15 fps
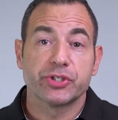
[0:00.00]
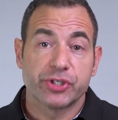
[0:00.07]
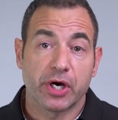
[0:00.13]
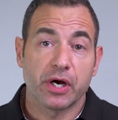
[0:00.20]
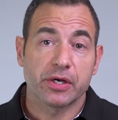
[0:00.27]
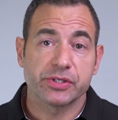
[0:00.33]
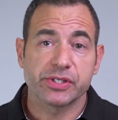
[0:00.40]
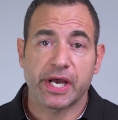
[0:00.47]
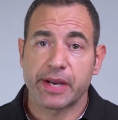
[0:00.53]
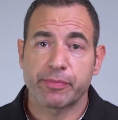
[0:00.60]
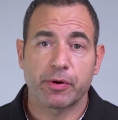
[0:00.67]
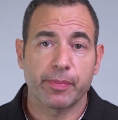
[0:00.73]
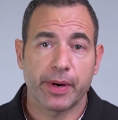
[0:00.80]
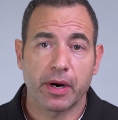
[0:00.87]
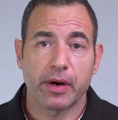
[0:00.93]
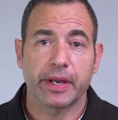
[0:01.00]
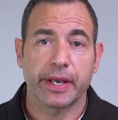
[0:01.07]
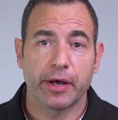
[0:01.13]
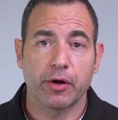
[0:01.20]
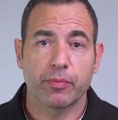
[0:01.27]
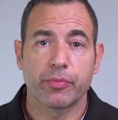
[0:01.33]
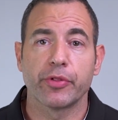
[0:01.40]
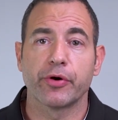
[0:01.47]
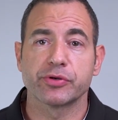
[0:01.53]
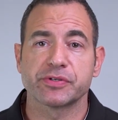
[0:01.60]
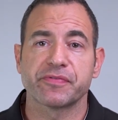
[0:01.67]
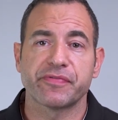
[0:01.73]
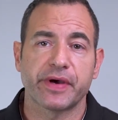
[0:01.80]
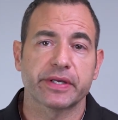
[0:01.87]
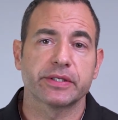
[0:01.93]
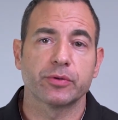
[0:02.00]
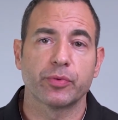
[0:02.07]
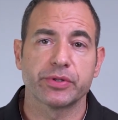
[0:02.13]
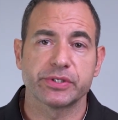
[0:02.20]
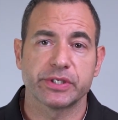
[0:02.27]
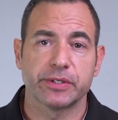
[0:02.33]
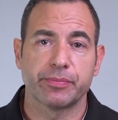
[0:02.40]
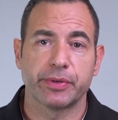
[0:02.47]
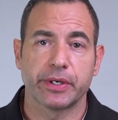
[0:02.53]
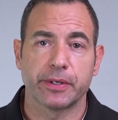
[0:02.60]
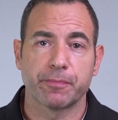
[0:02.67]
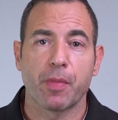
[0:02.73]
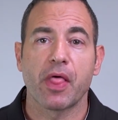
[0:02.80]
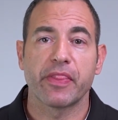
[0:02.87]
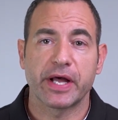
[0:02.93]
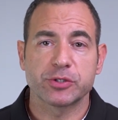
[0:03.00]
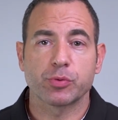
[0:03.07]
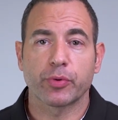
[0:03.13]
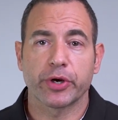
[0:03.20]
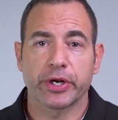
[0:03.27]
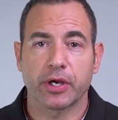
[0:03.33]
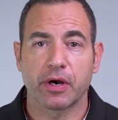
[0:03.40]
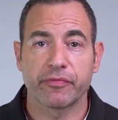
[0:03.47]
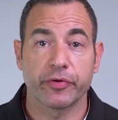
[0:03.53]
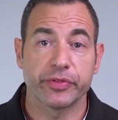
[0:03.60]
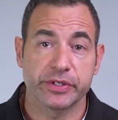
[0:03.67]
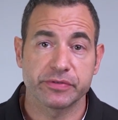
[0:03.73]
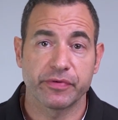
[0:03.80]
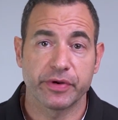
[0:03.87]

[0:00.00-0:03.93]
Does hyperbaric help those affected with CP? That's what we're gonna cover in this